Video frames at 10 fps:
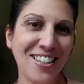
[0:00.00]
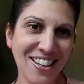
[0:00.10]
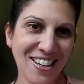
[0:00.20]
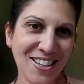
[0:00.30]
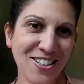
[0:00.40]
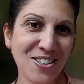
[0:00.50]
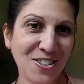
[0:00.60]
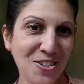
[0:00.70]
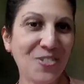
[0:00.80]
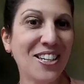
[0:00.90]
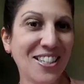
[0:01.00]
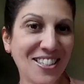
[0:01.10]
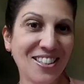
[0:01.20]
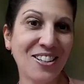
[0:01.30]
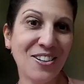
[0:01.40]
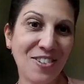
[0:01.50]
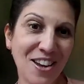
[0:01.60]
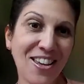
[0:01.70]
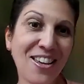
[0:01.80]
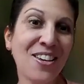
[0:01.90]
the kitchen's always the
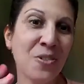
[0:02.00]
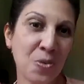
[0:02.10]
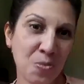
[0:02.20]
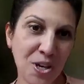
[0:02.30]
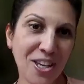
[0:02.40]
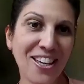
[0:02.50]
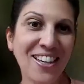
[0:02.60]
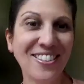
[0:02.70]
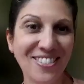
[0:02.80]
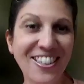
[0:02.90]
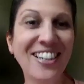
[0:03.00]
gray or white or